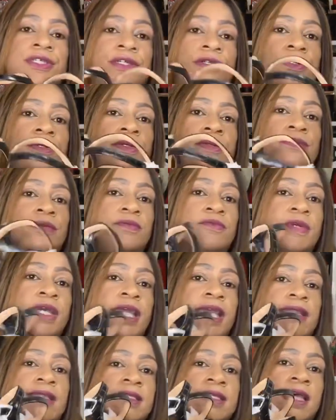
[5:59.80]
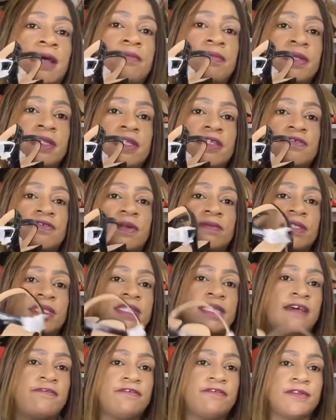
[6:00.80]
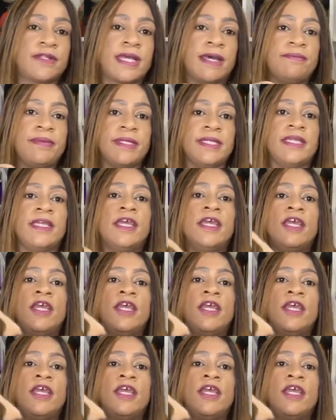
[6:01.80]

you know where this company is from this tuffle company